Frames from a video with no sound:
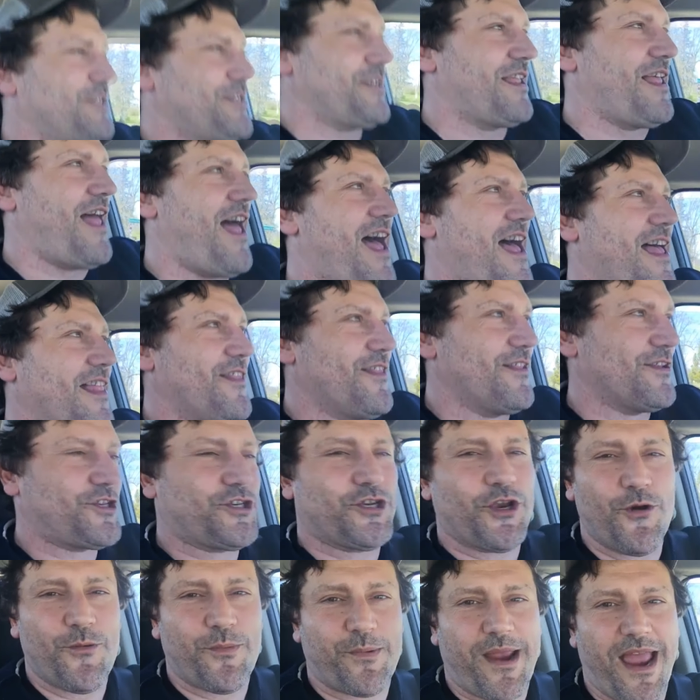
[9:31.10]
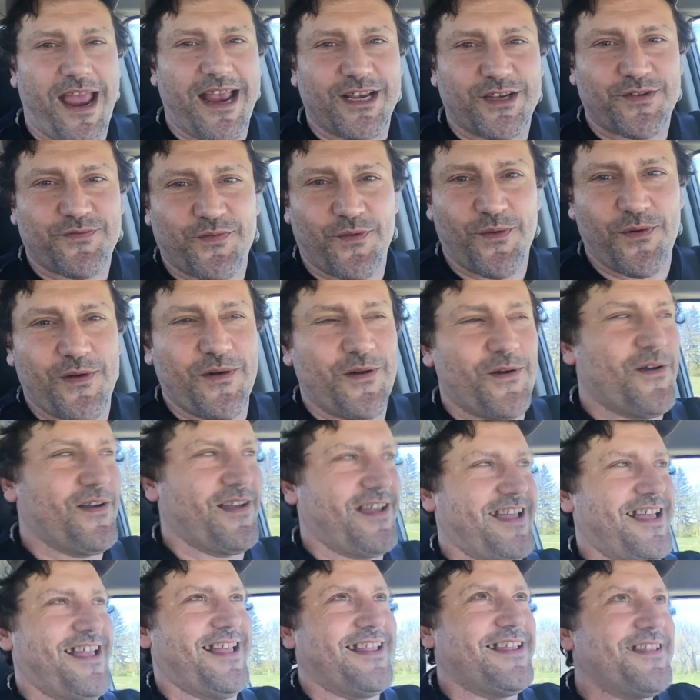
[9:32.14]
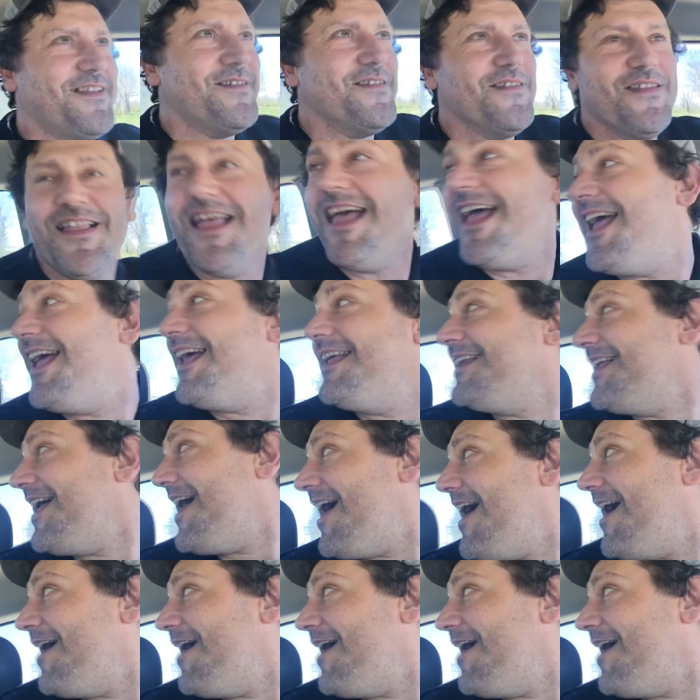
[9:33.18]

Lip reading: a suitcase full, and